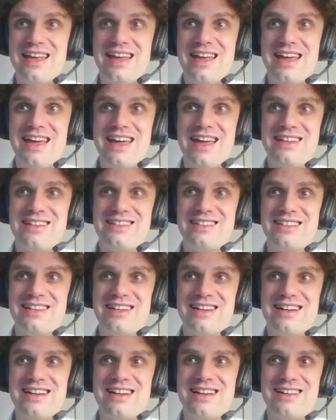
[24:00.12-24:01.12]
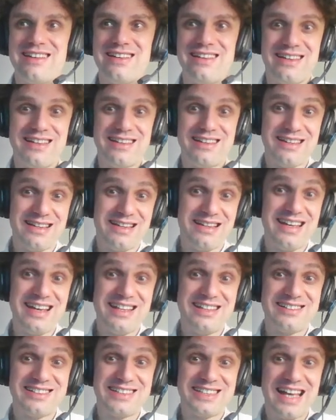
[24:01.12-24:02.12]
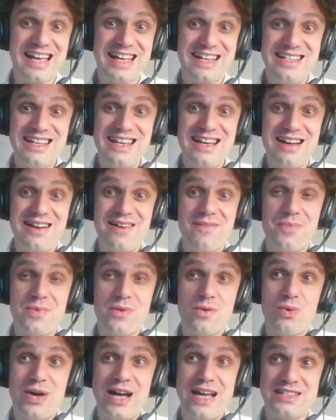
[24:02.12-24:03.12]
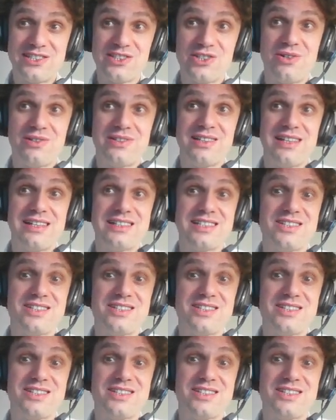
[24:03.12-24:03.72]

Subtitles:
And Kettle's idea, why it's called a